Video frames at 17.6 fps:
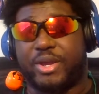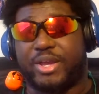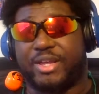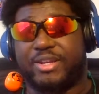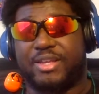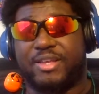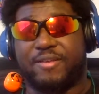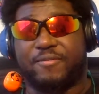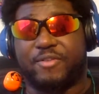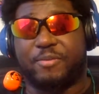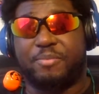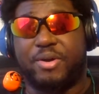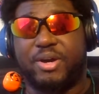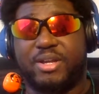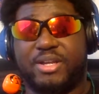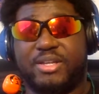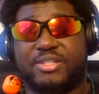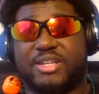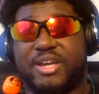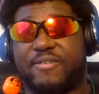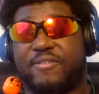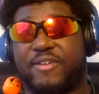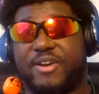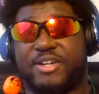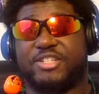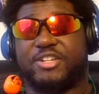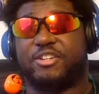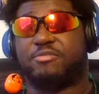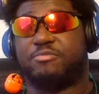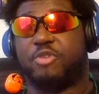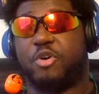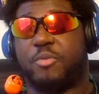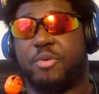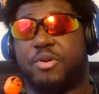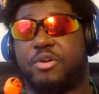it. If you're putting it inside a very serious
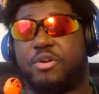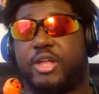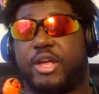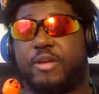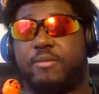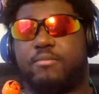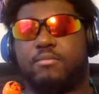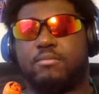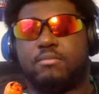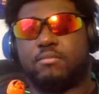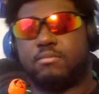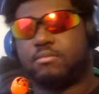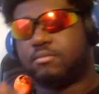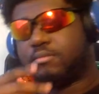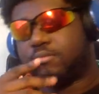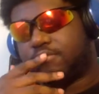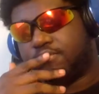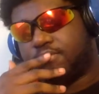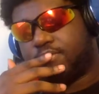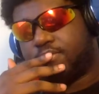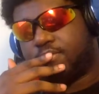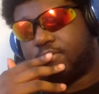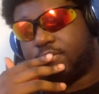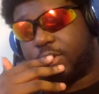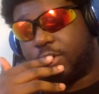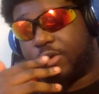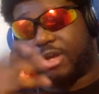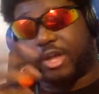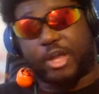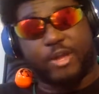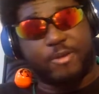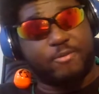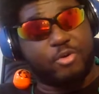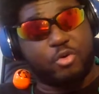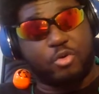moment, you're like,
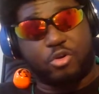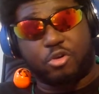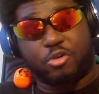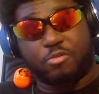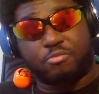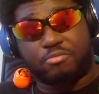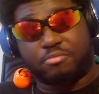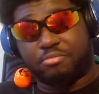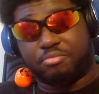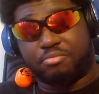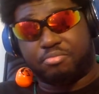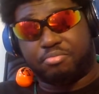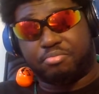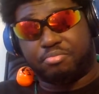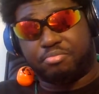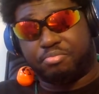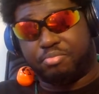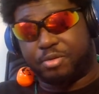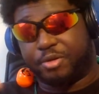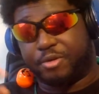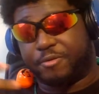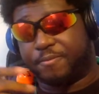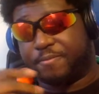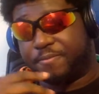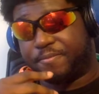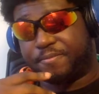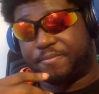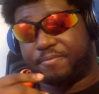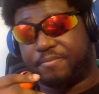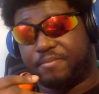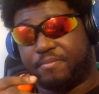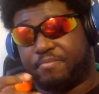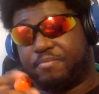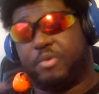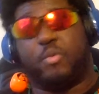okay, cool, but
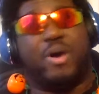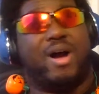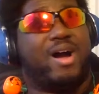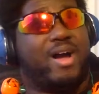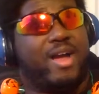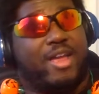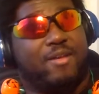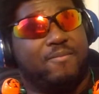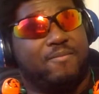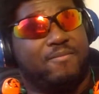why?